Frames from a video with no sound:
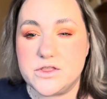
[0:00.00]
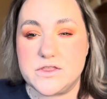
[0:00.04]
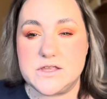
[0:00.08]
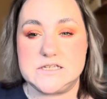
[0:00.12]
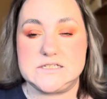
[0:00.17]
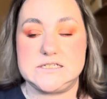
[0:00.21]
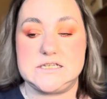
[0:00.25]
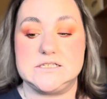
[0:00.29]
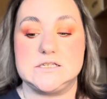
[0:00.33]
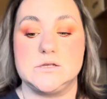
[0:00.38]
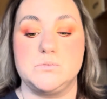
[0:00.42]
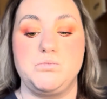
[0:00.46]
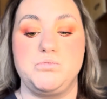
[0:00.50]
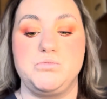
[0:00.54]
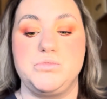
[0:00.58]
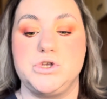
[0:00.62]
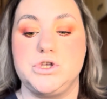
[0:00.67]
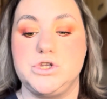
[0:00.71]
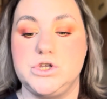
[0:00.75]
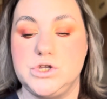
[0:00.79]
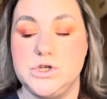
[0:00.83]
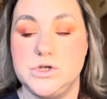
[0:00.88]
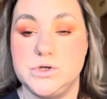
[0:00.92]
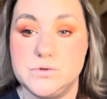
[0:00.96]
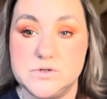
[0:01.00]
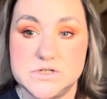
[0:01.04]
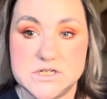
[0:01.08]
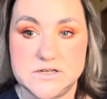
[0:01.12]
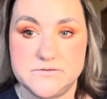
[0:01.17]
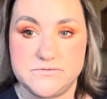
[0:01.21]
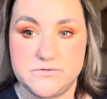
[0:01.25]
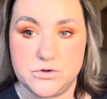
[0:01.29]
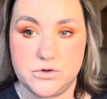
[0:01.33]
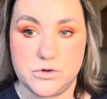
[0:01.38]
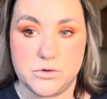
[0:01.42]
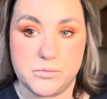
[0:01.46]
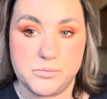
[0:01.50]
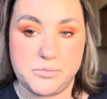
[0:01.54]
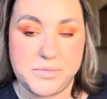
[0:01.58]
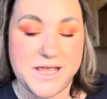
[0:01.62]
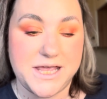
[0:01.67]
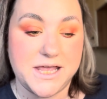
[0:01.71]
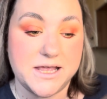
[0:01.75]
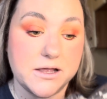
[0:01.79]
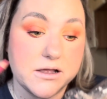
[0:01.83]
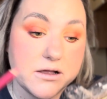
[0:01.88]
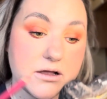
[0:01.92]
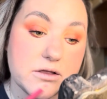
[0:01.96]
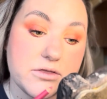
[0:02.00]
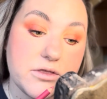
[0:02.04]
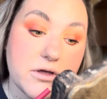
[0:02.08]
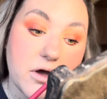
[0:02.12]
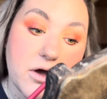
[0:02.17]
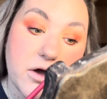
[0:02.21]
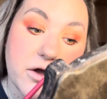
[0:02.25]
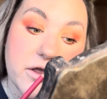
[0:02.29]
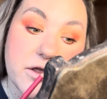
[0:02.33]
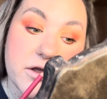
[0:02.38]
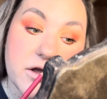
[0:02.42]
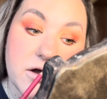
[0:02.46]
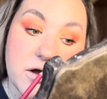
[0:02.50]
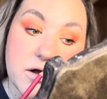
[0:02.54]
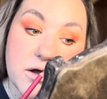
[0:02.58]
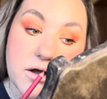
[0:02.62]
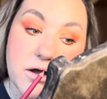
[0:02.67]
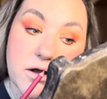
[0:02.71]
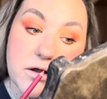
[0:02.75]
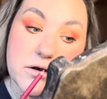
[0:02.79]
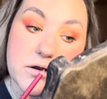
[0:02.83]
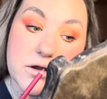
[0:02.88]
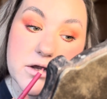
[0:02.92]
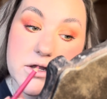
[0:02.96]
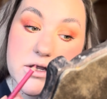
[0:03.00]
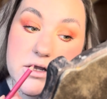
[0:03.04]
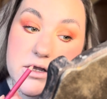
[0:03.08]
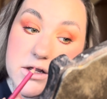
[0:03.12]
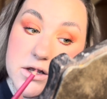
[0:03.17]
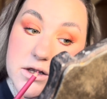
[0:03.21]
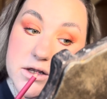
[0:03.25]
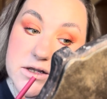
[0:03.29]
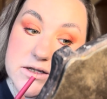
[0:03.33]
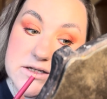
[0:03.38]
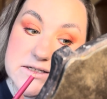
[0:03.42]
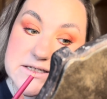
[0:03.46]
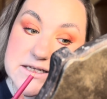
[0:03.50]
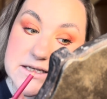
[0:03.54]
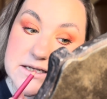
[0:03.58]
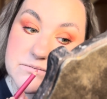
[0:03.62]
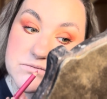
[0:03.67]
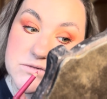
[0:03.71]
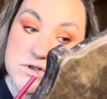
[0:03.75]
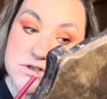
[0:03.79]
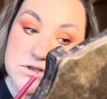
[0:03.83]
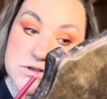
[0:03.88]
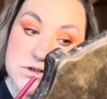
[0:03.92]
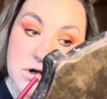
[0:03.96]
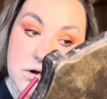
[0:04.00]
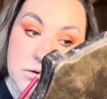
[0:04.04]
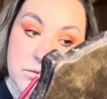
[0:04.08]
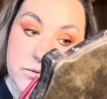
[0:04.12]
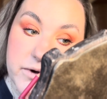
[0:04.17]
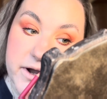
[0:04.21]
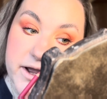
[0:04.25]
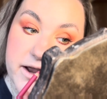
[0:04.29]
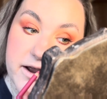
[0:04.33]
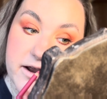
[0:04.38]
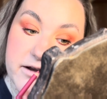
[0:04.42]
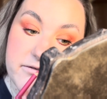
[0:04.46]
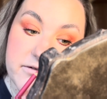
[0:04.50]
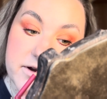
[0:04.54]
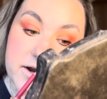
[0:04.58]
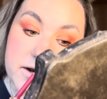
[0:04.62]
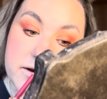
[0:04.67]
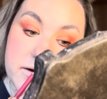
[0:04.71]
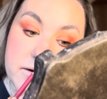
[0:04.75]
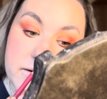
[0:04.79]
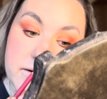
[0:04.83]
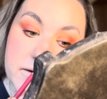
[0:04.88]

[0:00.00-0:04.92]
This is a beautiful pink that I can't seem to stop wearing.